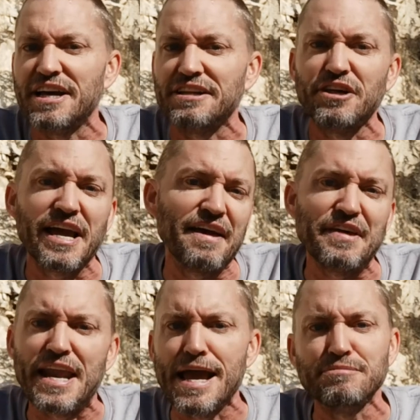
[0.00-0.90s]
like looking at the
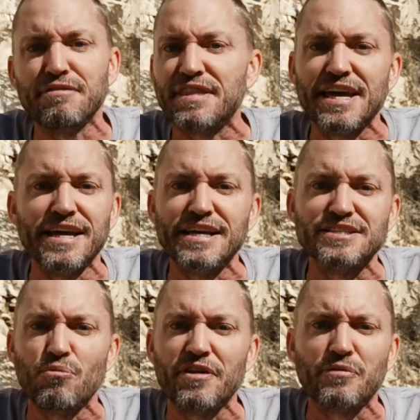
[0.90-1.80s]
names of things
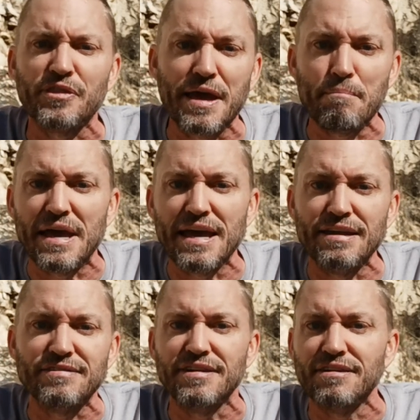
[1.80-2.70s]
and what they
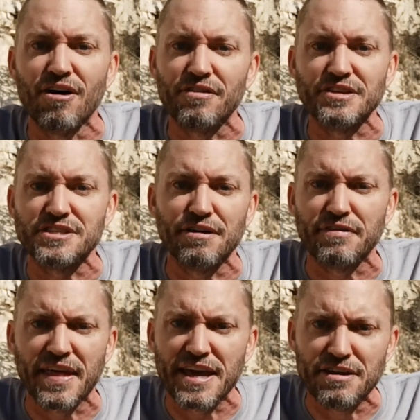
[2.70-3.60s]
meant and all this stuff
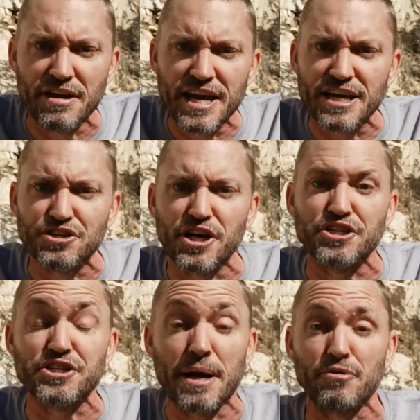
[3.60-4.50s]
in
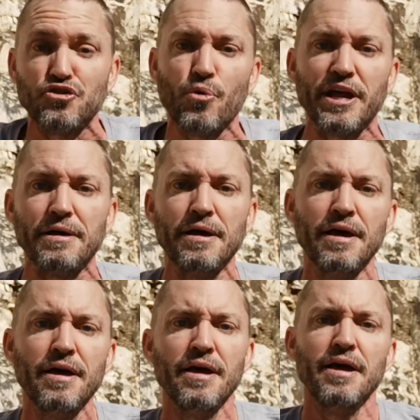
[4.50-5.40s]
Judges chapter 20.
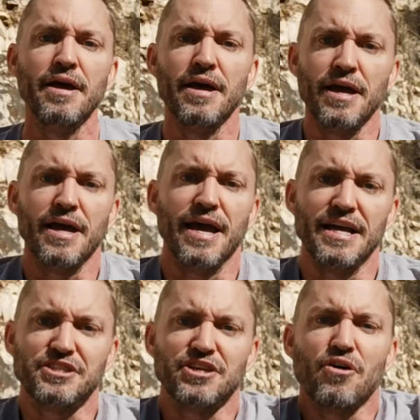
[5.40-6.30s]

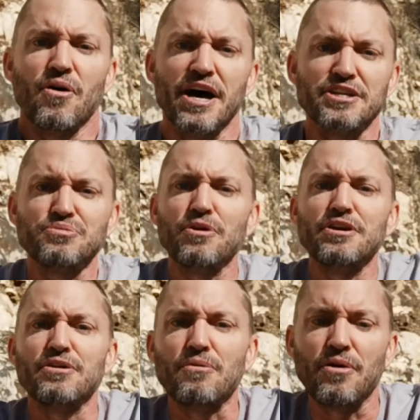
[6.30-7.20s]
And so I just
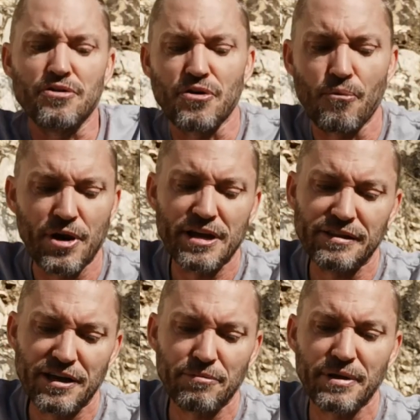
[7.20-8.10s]
wanted to read a
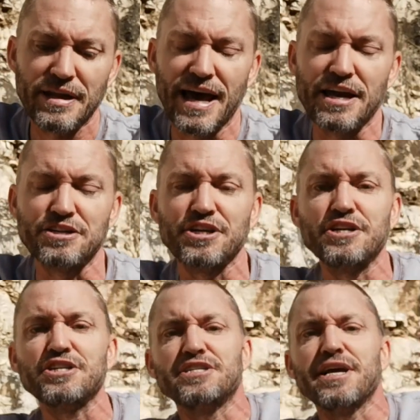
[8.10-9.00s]
little bit out of
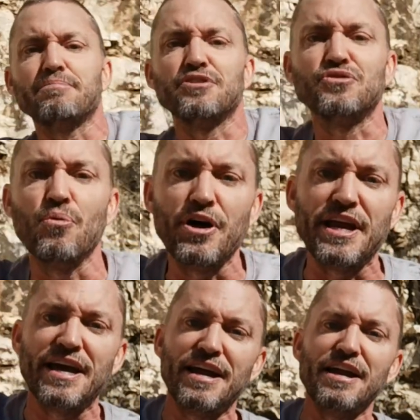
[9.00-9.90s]
Judges chapter
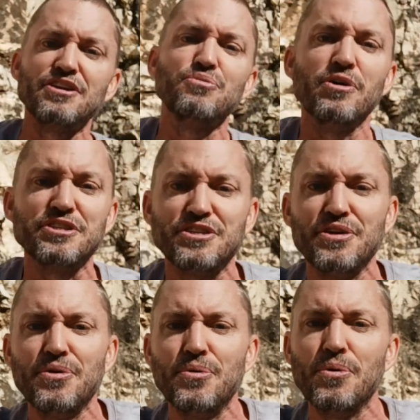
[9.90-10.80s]
20, and I just want
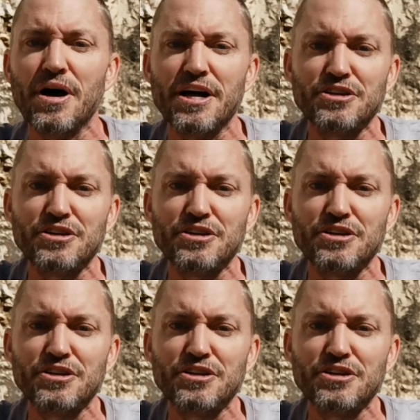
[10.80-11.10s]
to